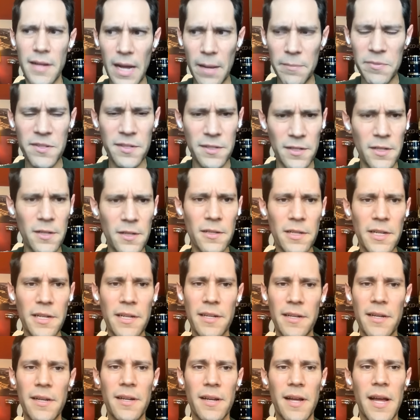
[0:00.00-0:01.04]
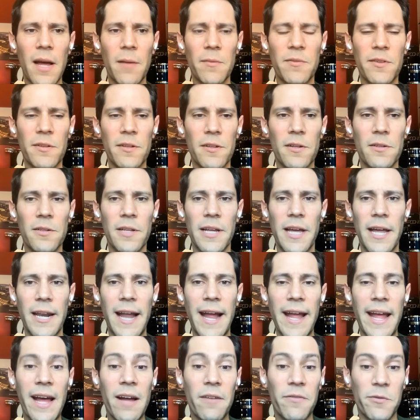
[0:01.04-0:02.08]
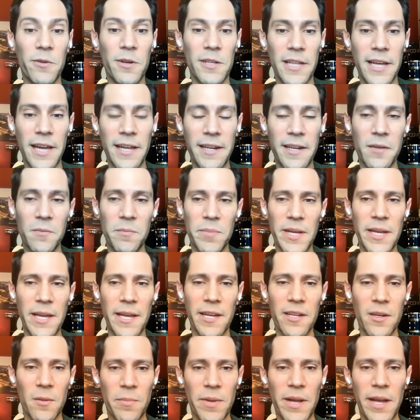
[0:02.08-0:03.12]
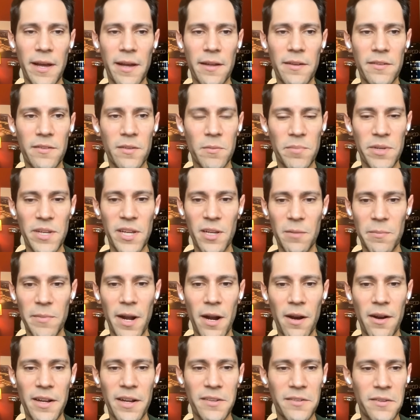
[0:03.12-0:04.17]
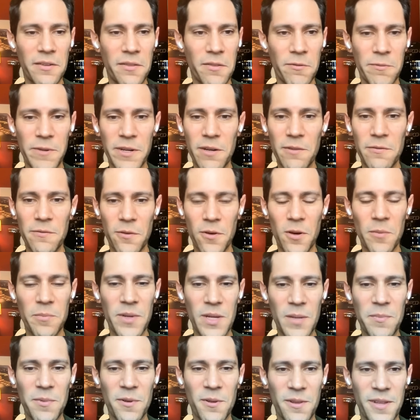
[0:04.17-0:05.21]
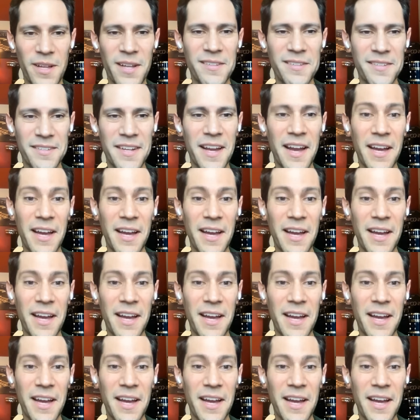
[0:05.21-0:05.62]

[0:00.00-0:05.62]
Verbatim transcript: Absolutely. Absolutely. And I have related being in a band to being married to 3 or 4 people. That's